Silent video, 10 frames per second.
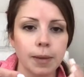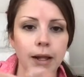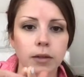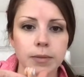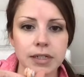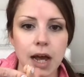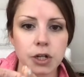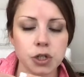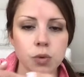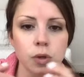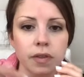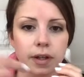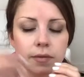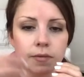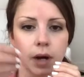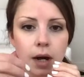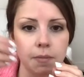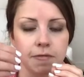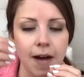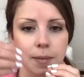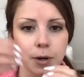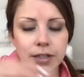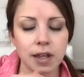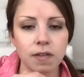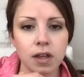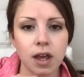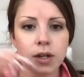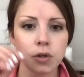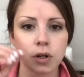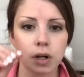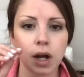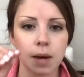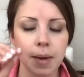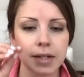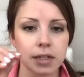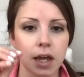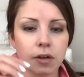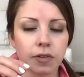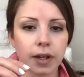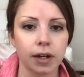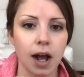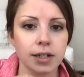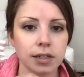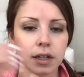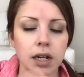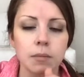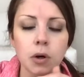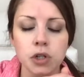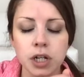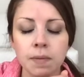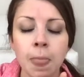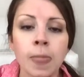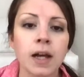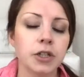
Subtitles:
held massage tool that vibrates on the end, or has kind of like an oscillating motion.